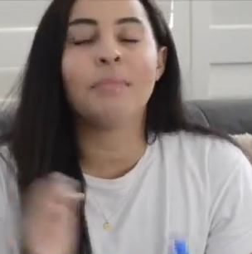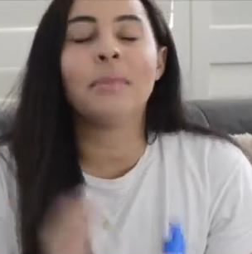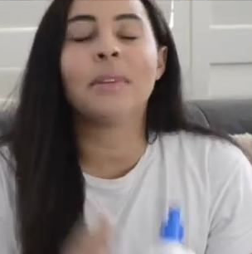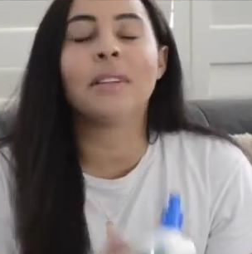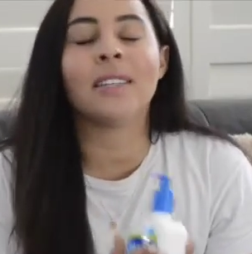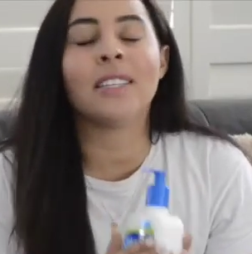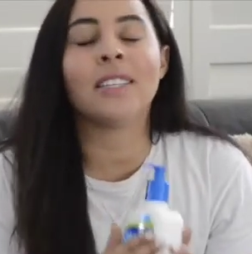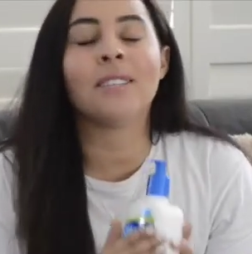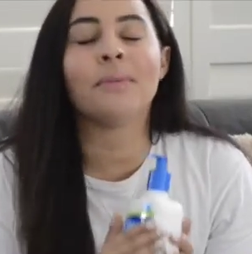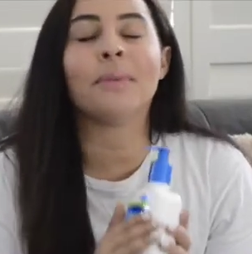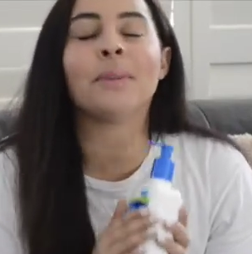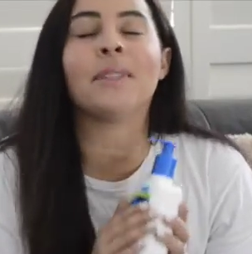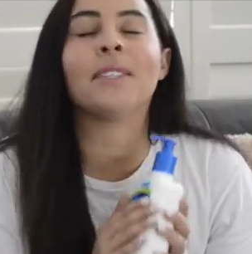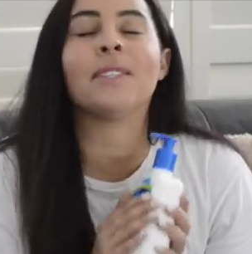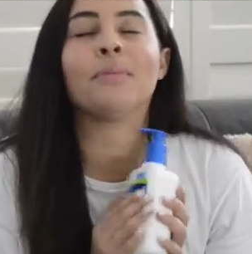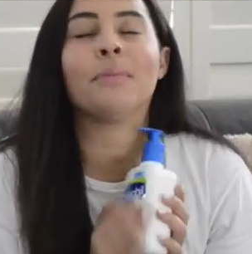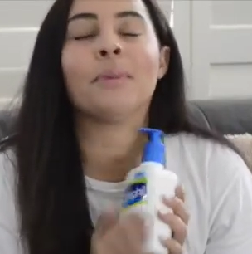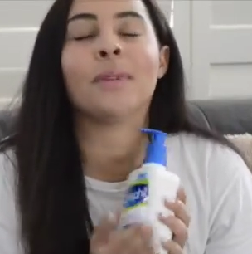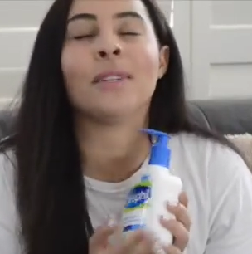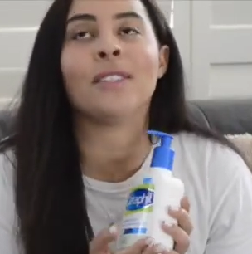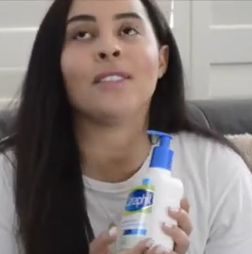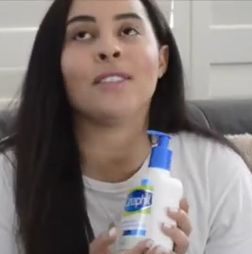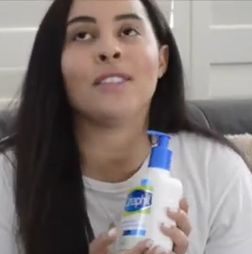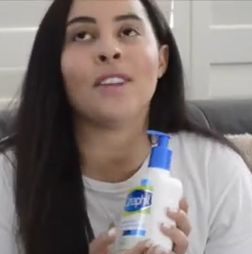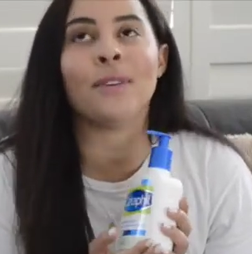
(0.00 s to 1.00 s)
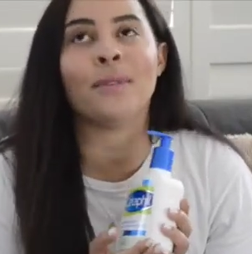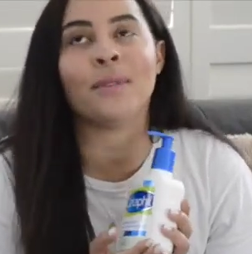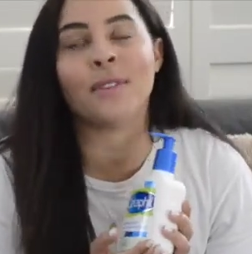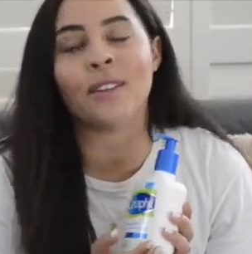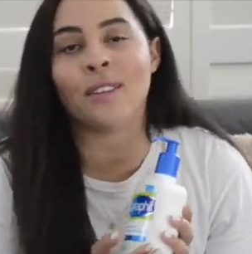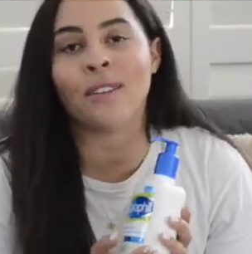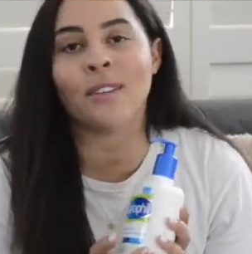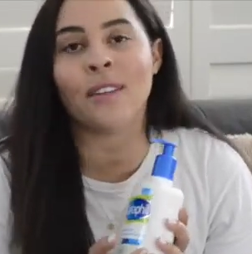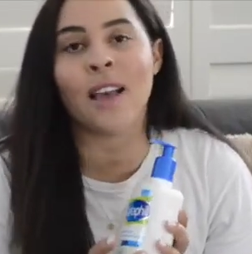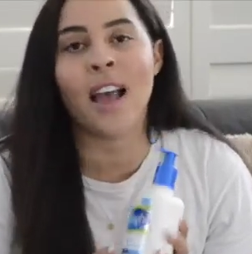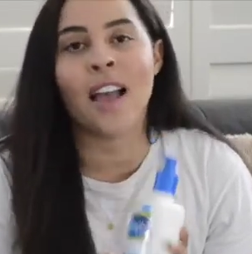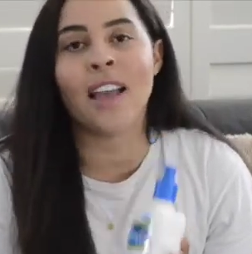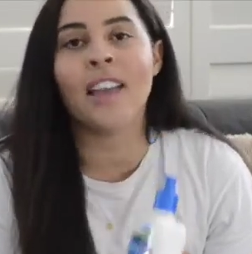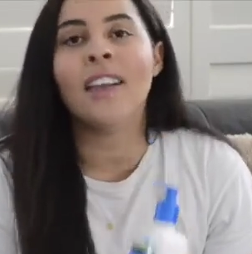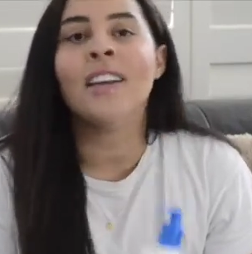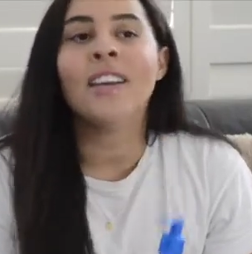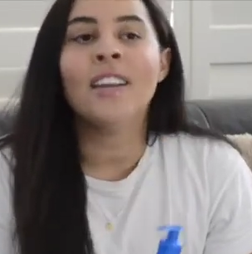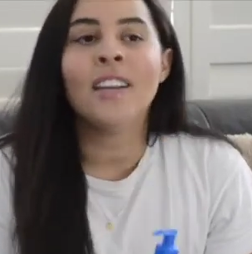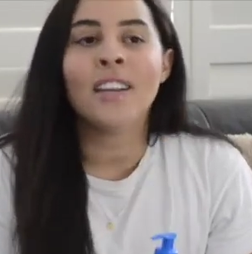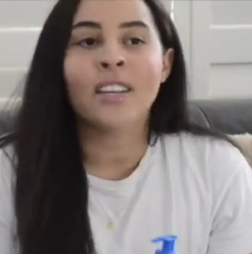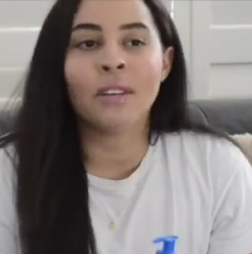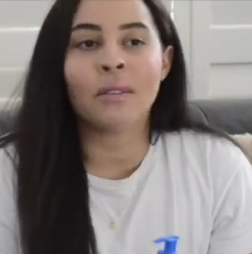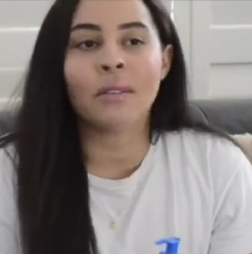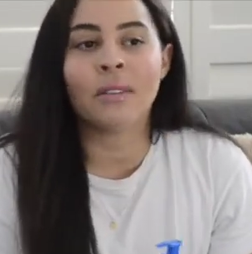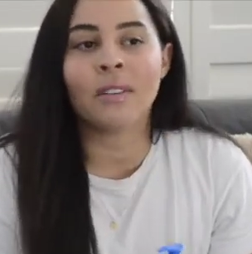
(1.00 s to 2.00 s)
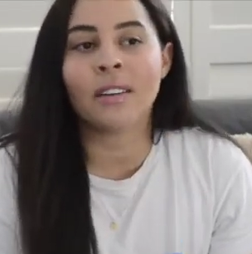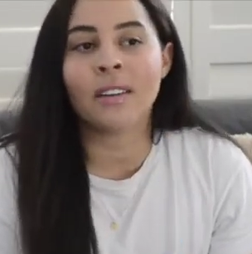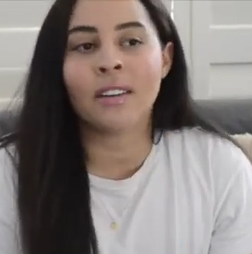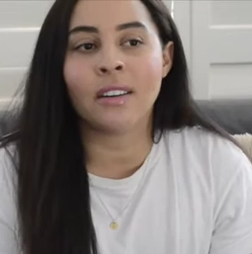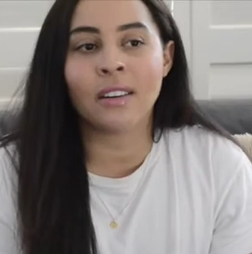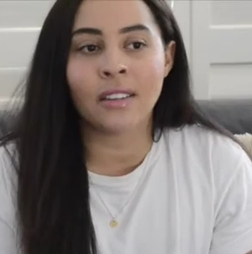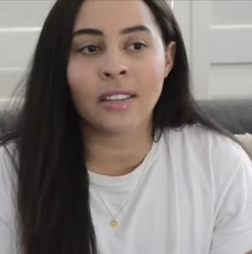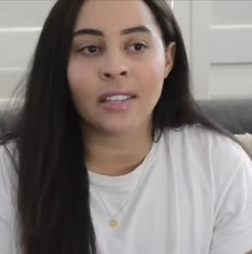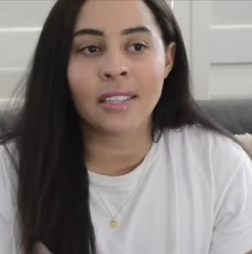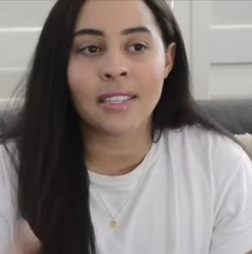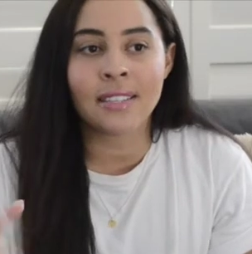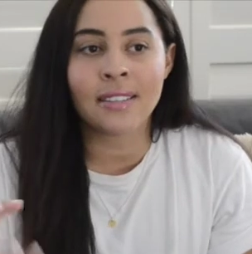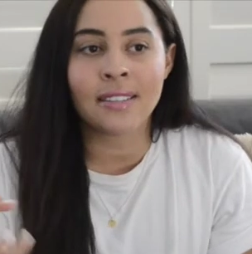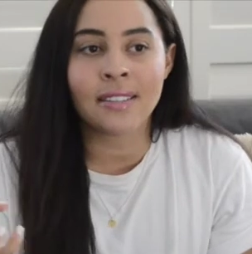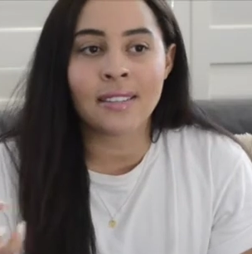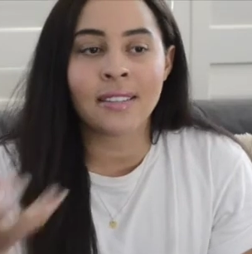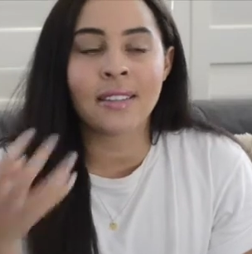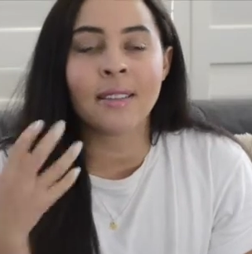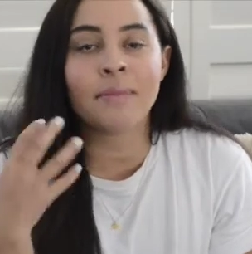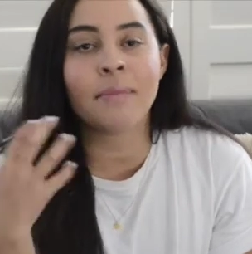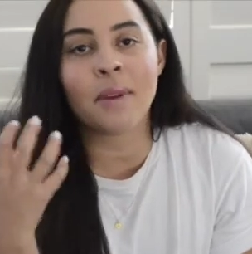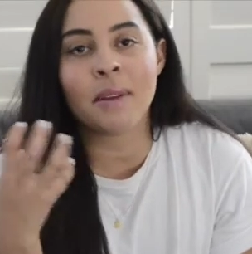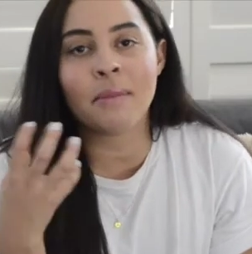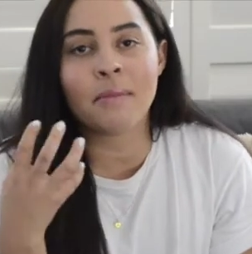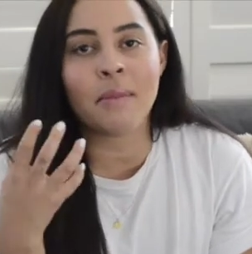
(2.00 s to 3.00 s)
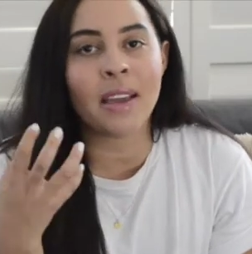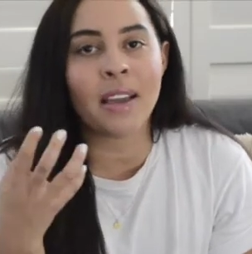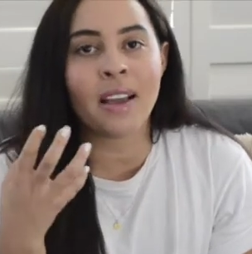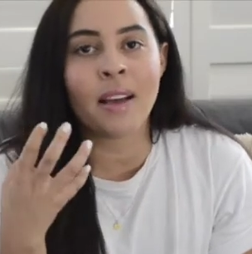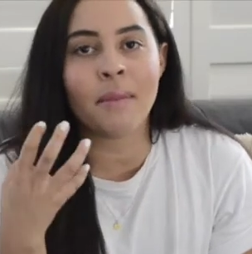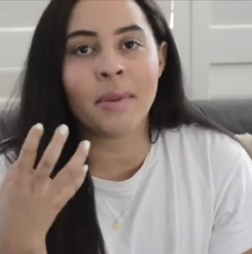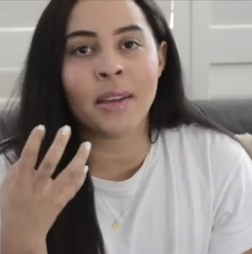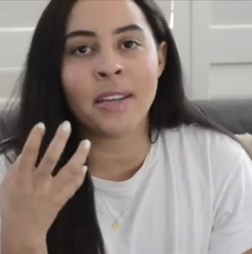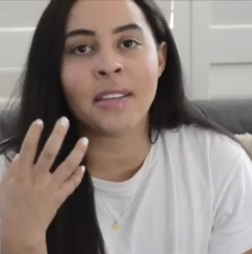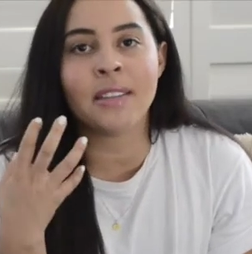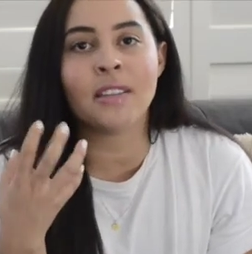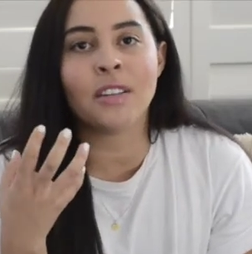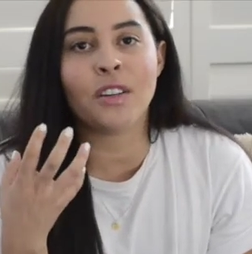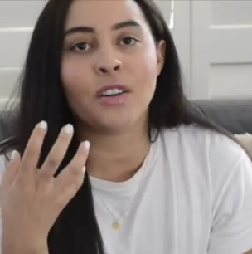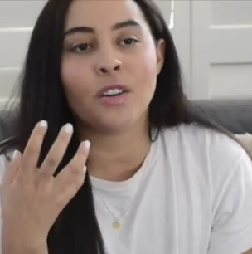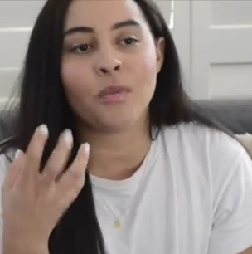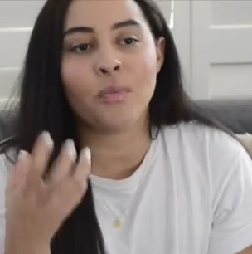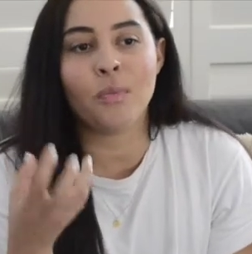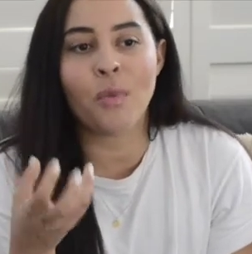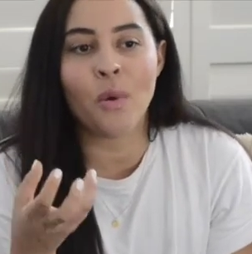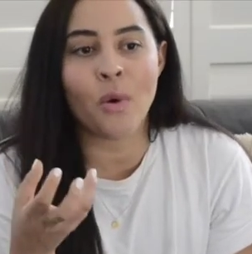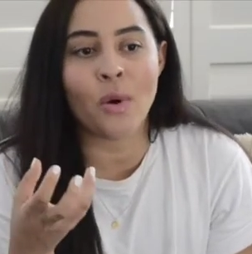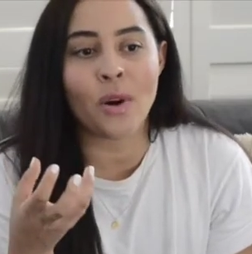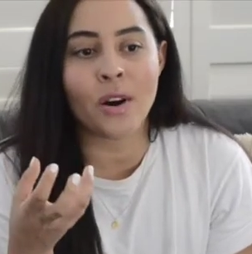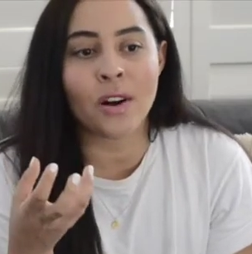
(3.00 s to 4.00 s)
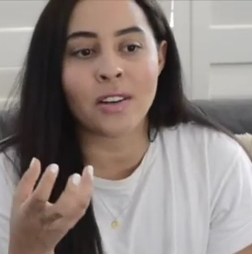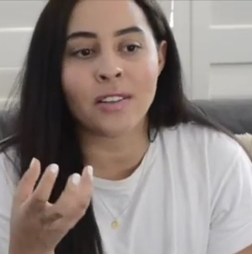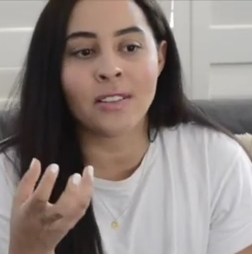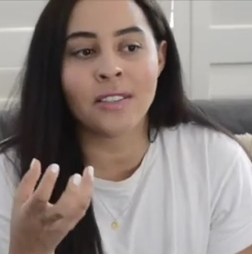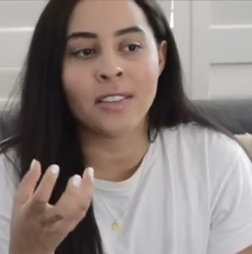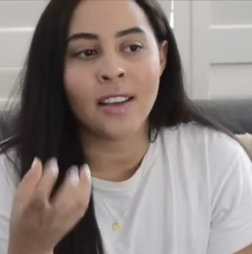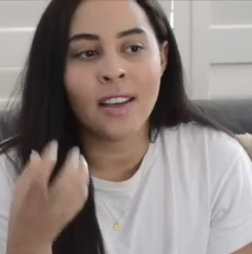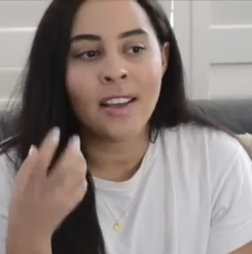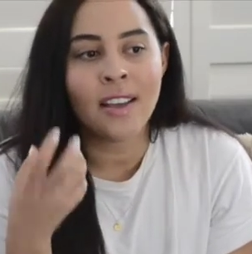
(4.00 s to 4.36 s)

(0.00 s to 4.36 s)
Please, please, please don't do that. You are literally seeping makeup into your pores.